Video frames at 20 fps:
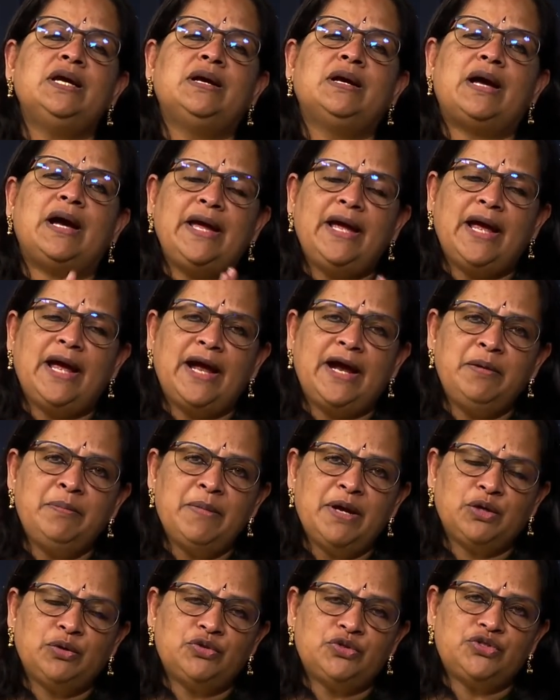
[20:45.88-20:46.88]
I had my
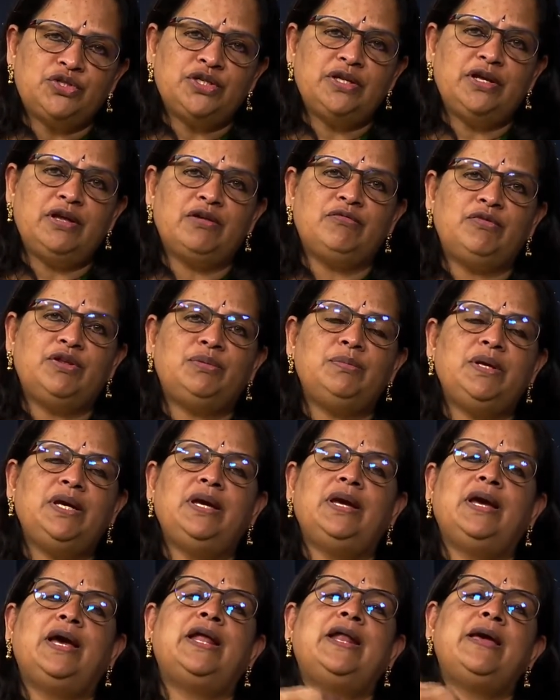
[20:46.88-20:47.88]
questionnaire with
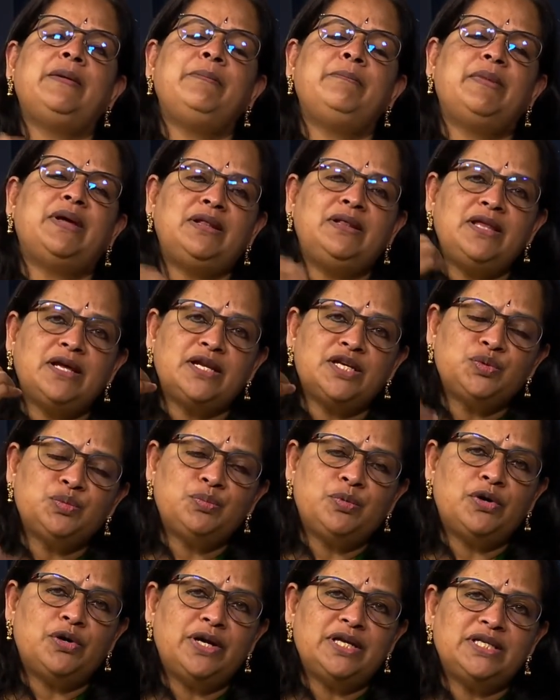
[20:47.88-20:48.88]
me and I met the
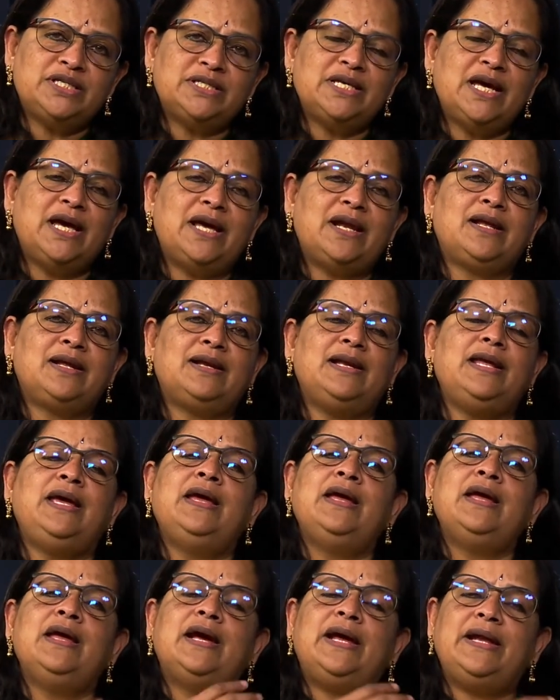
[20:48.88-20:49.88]
respondents directly
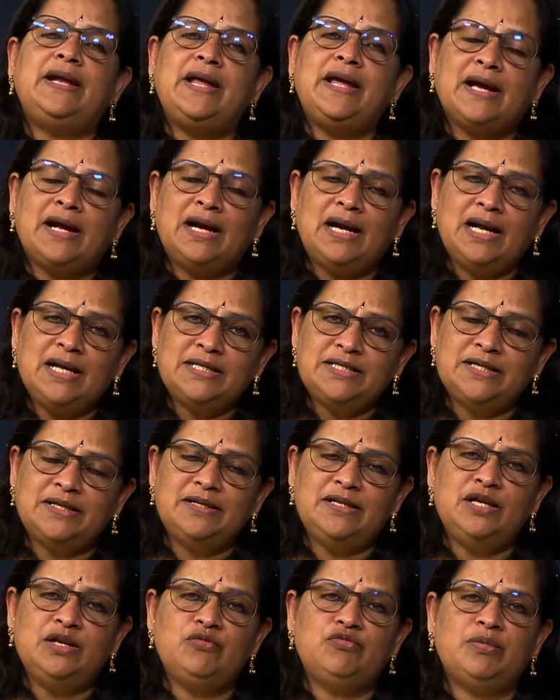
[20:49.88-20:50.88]
and I collected
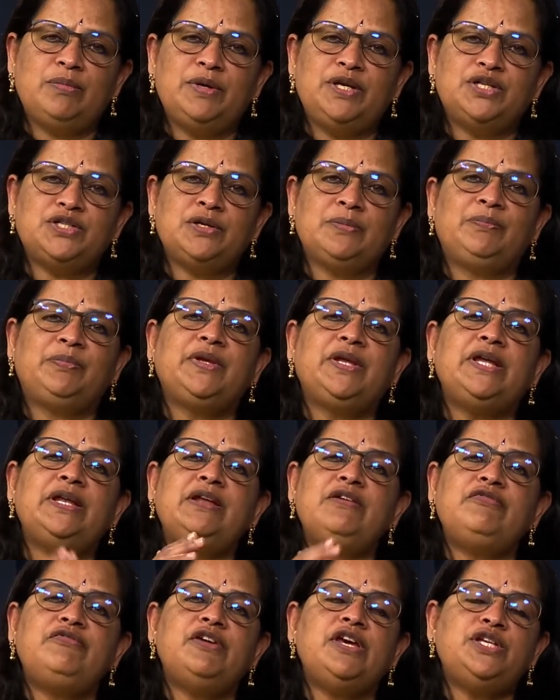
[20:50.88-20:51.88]
the information in a
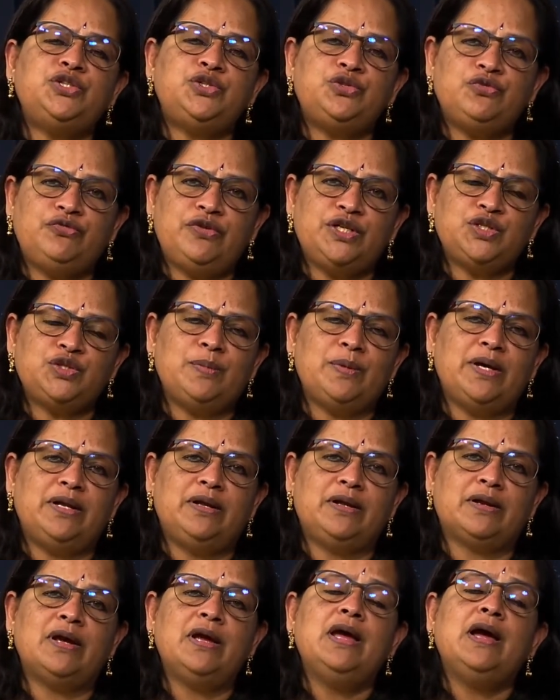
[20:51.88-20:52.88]
face-to-face
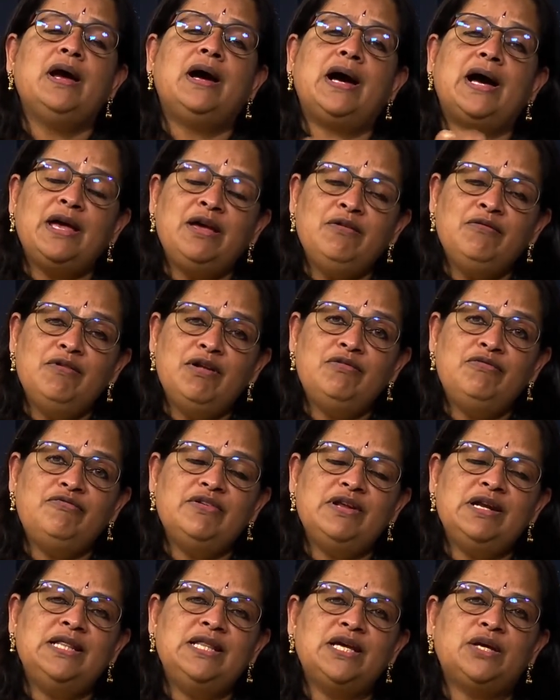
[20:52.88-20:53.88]
manner. I will
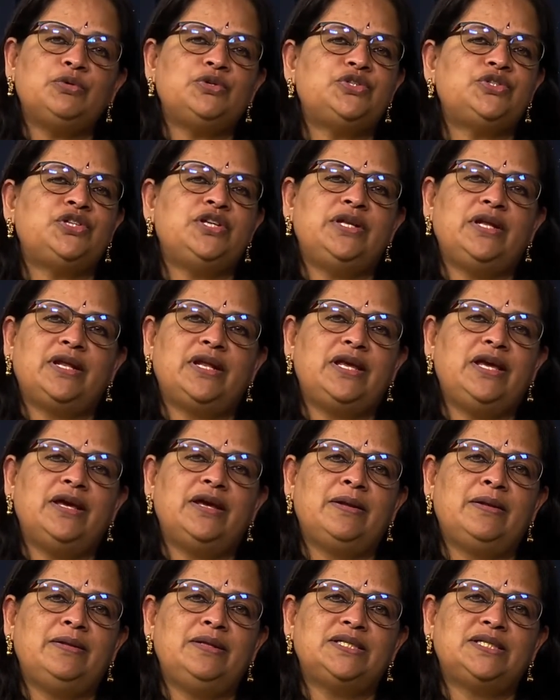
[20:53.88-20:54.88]
fill the questionnaire here
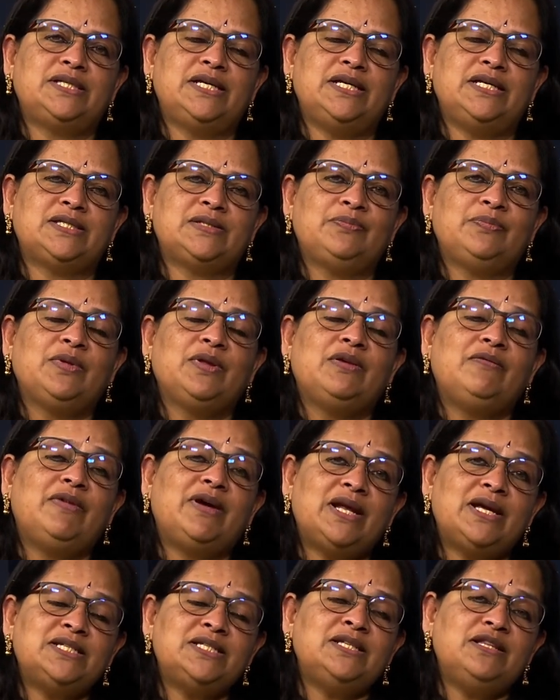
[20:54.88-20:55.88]
in this case.
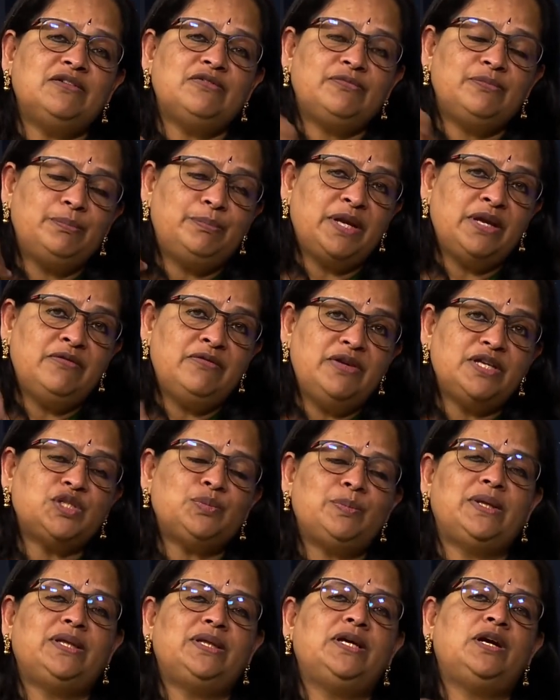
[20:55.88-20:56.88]
Whereas in the previous
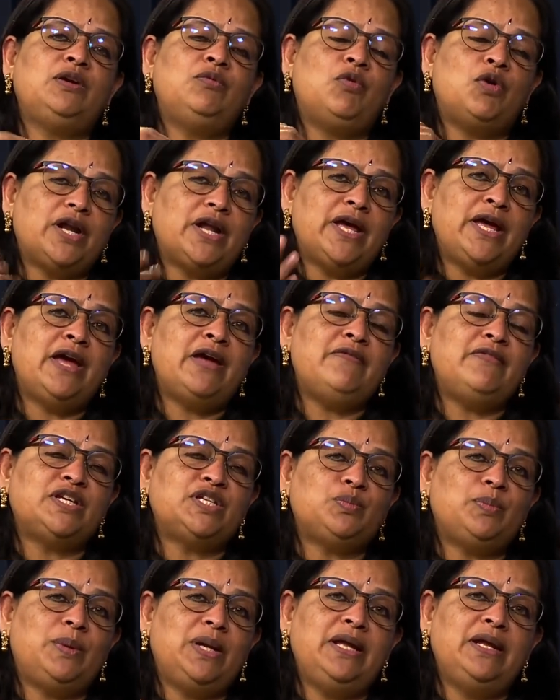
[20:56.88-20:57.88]
method, what I have
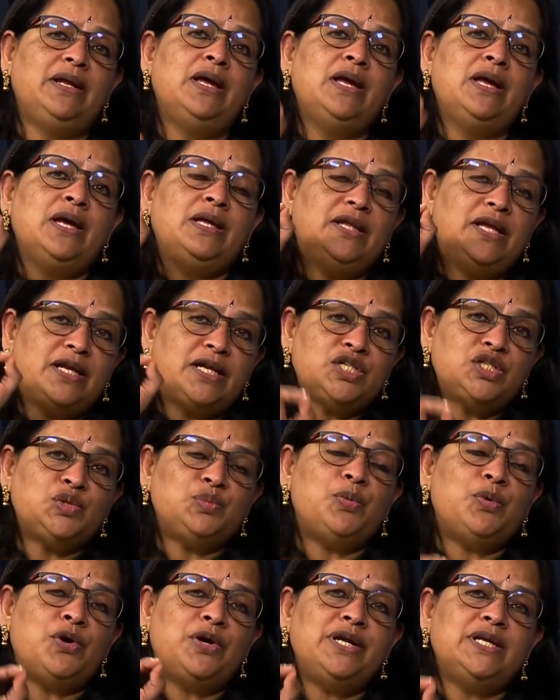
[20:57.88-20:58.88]
explained, the
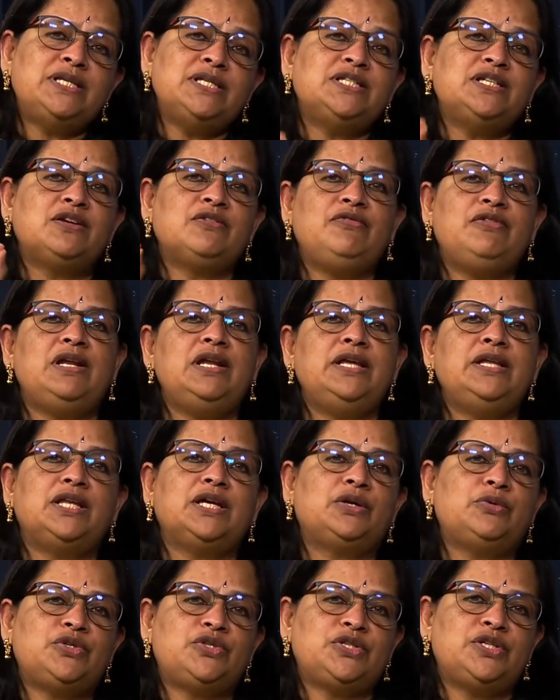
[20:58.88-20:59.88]
respondents are filling the
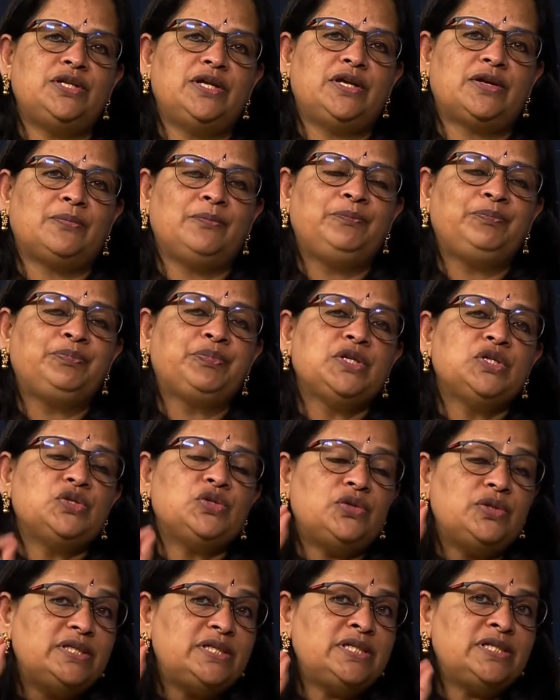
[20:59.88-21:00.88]
questionnaire. So
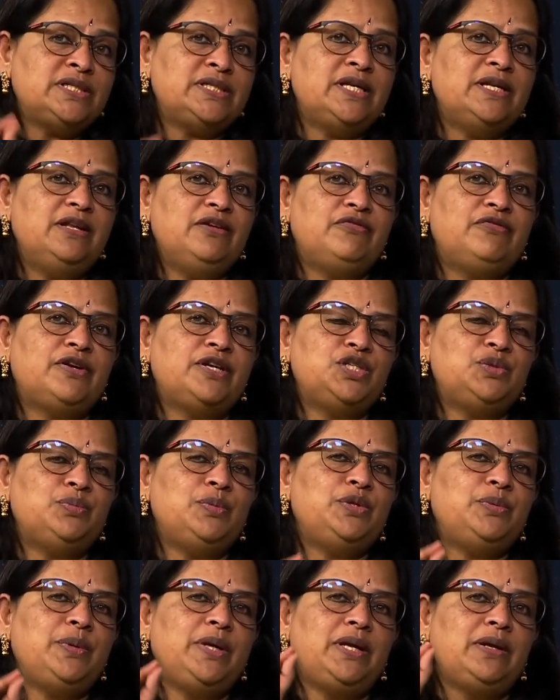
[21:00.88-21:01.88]
this is the difference
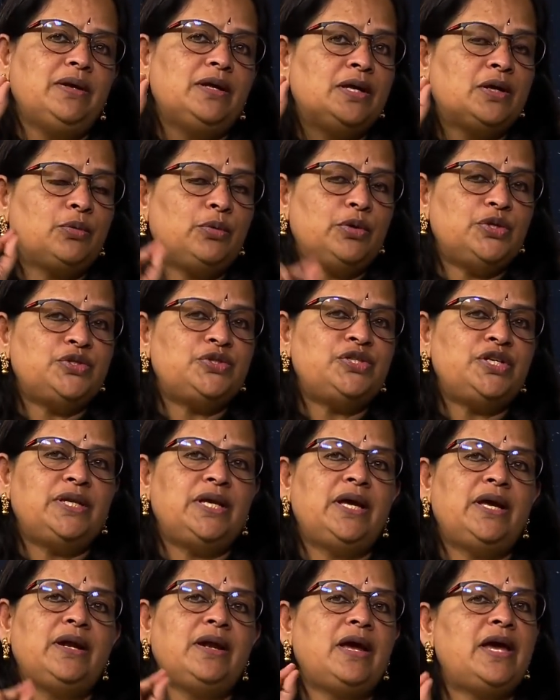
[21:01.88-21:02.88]
between
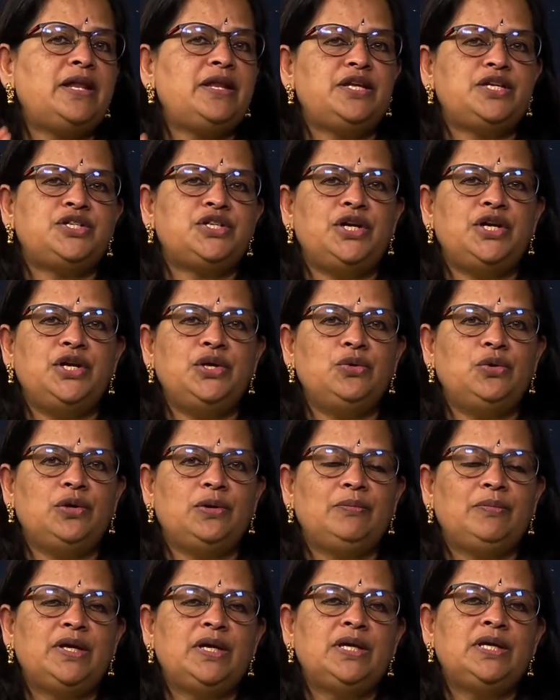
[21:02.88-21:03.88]
questionnaire and a schedule.
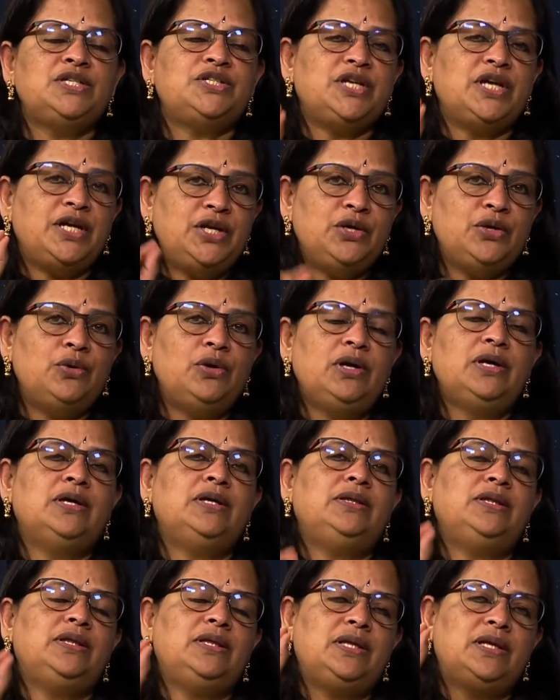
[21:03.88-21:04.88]
Schedule,
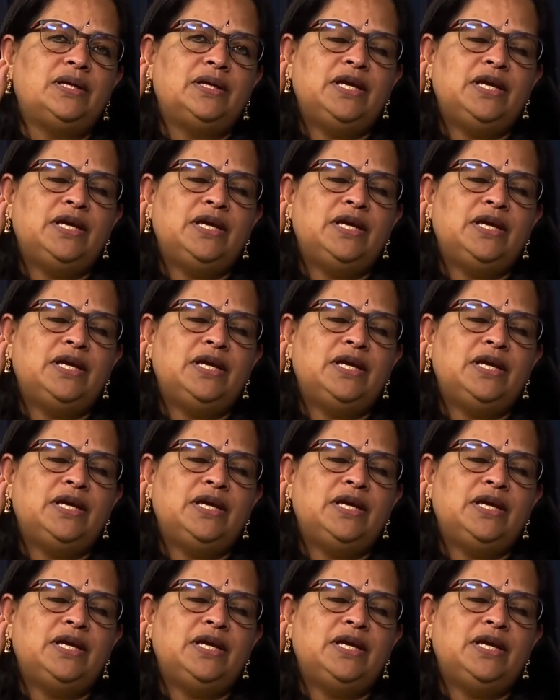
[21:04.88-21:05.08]
the